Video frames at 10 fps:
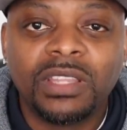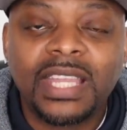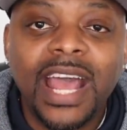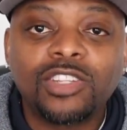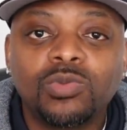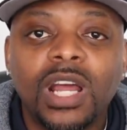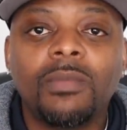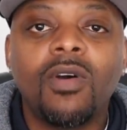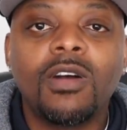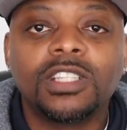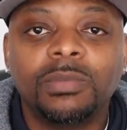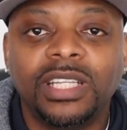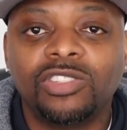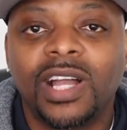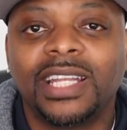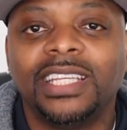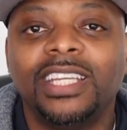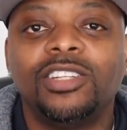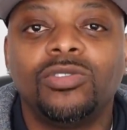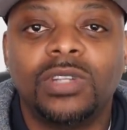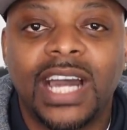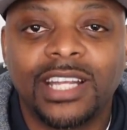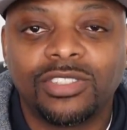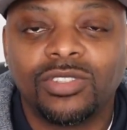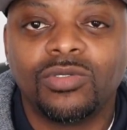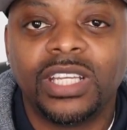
That's what I'm ultimately trying to get you guys to.